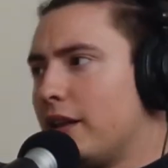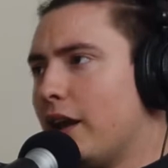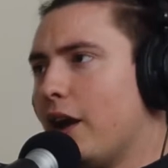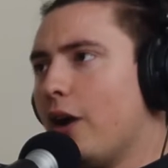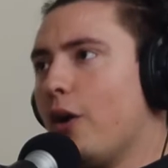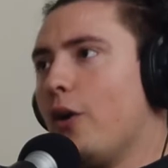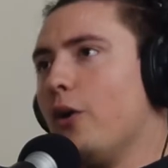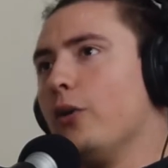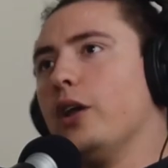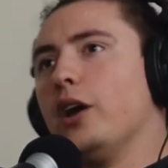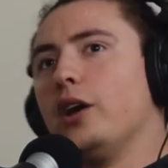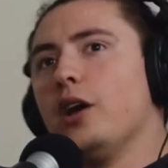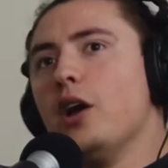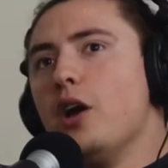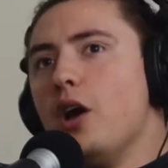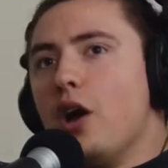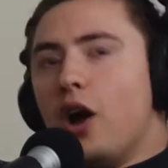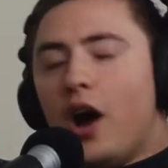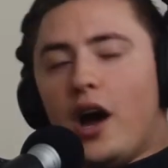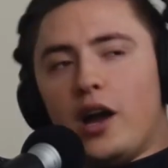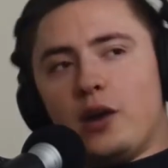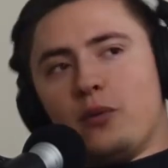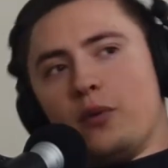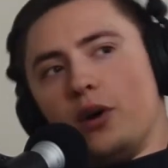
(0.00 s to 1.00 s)
Yeah. Oh, like
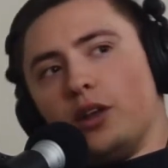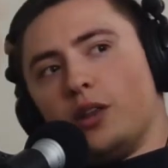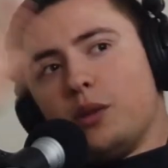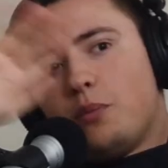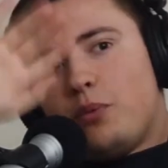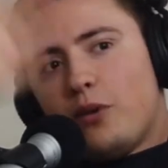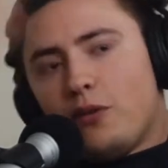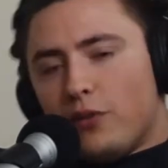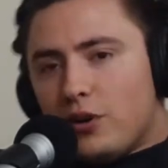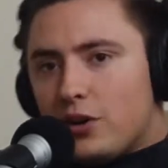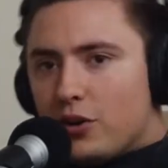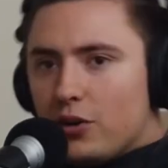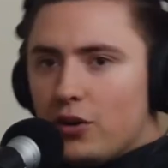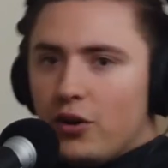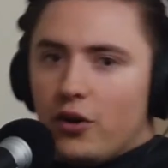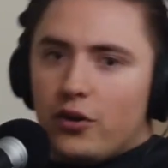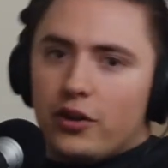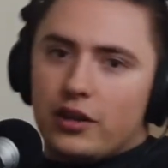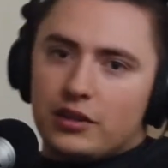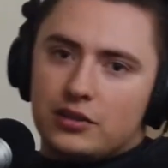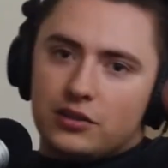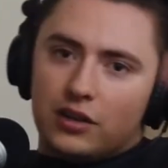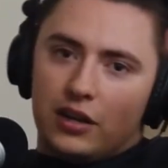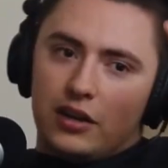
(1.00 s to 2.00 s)
I want the perfect
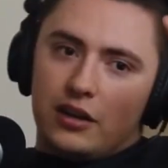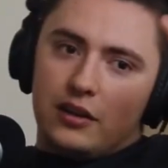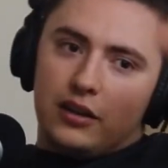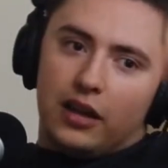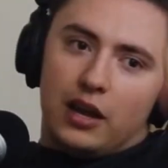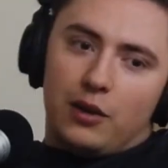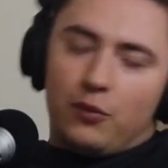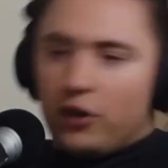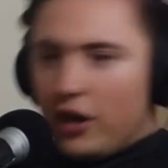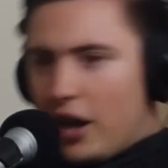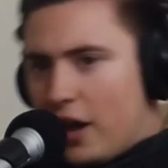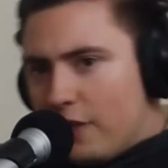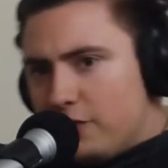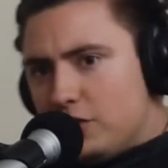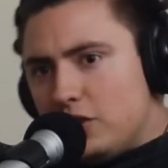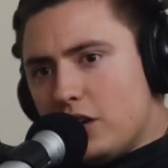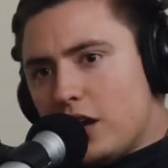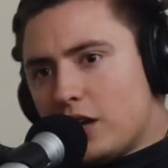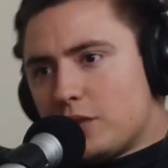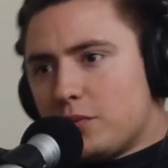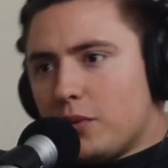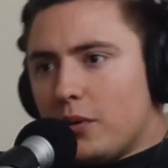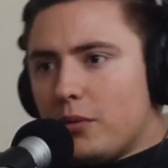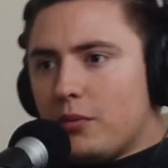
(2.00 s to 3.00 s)
girl that's going to like, we're going to have
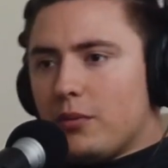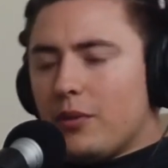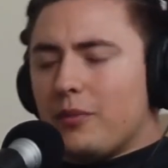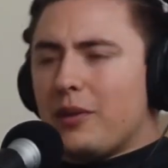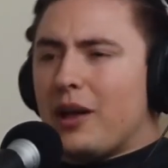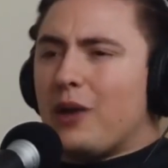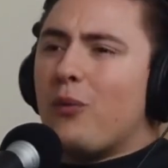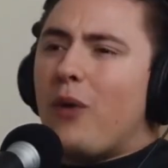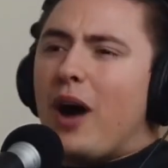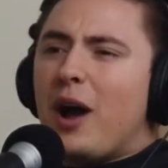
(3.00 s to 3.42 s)
sex, blah, blah, blah, blah.